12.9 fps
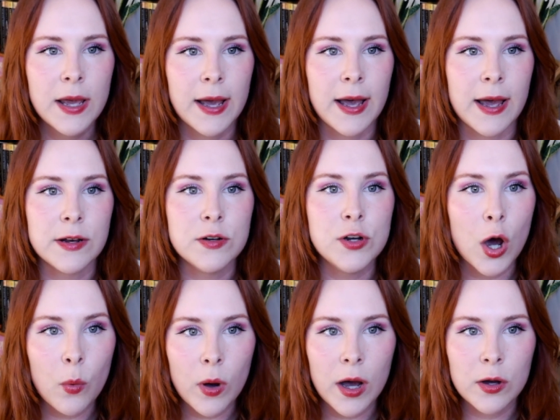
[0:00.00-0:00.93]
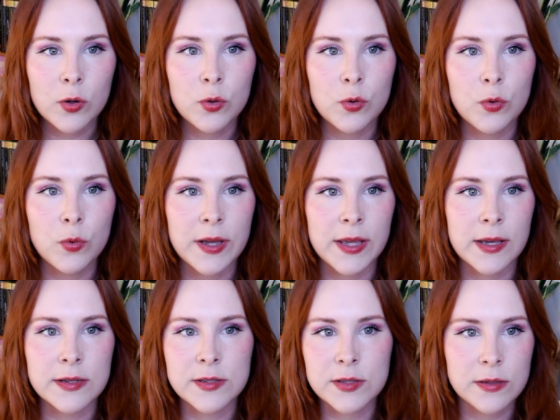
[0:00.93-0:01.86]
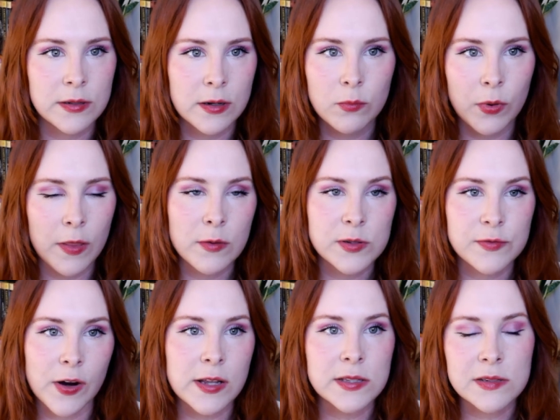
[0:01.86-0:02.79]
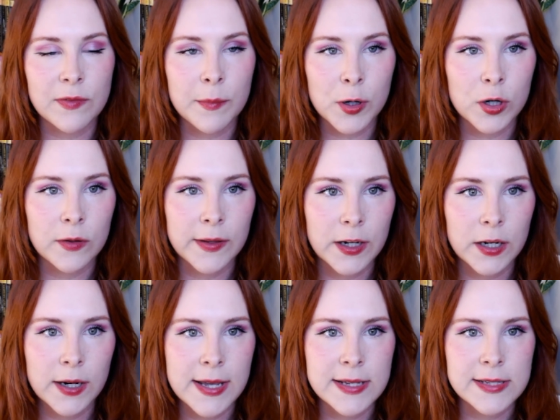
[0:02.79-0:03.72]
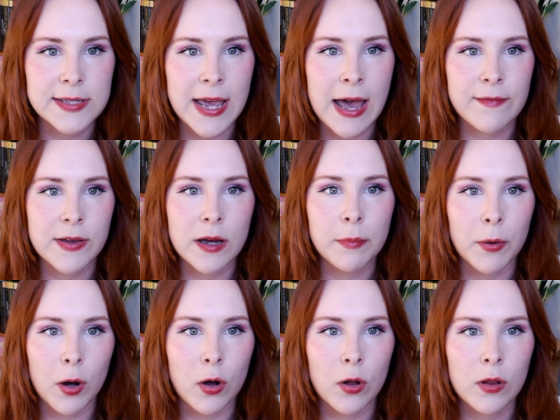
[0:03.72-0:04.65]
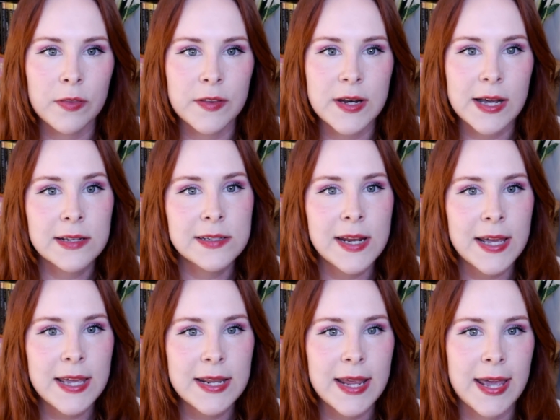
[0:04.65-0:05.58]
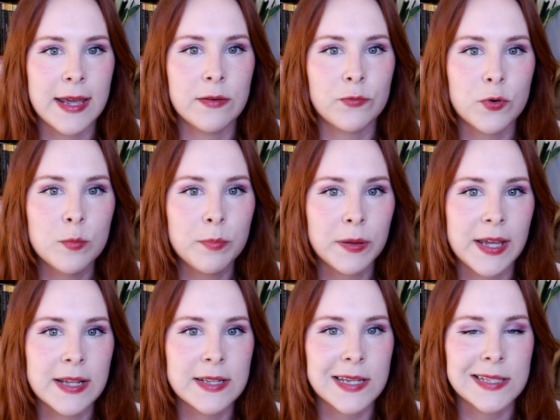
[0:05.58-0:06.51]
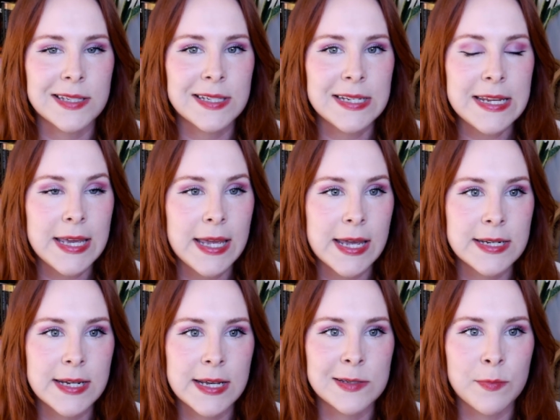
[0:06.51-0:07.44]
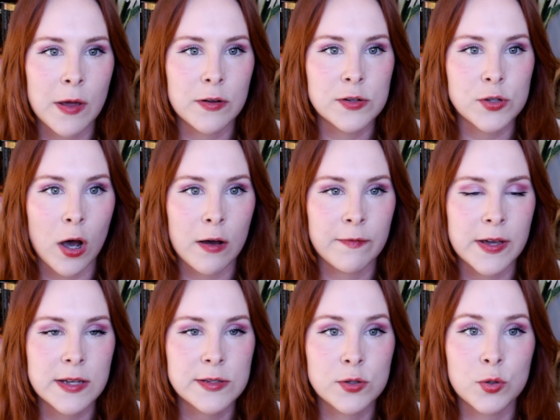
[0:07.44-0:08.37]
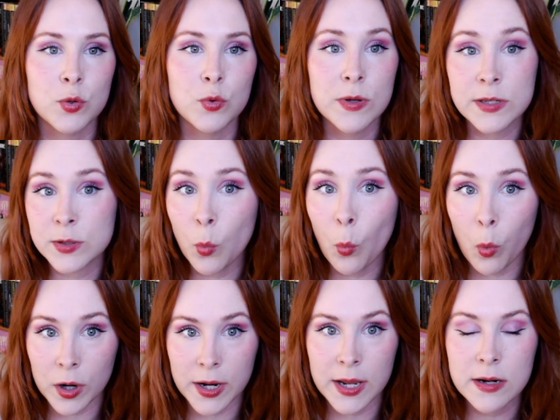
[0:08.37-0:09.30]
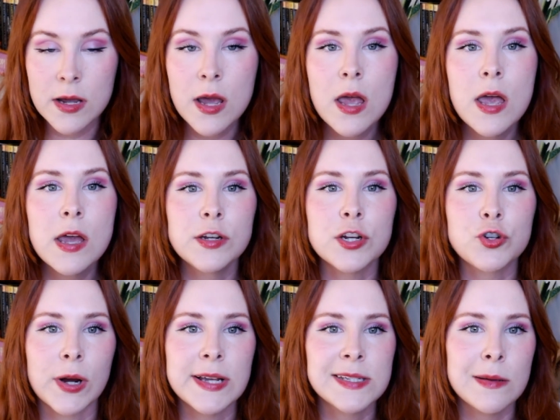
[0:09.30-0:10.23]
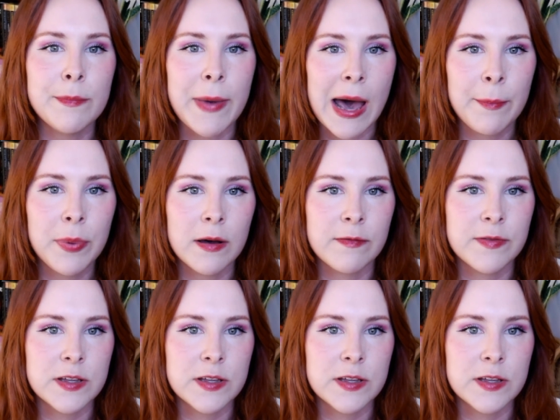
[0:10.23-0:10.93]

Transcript: Noah, who is, one of those friends from earlier, is having a ball the next night, and Rune plans on sneaking into his mother's office, who is the warden, to trace a map of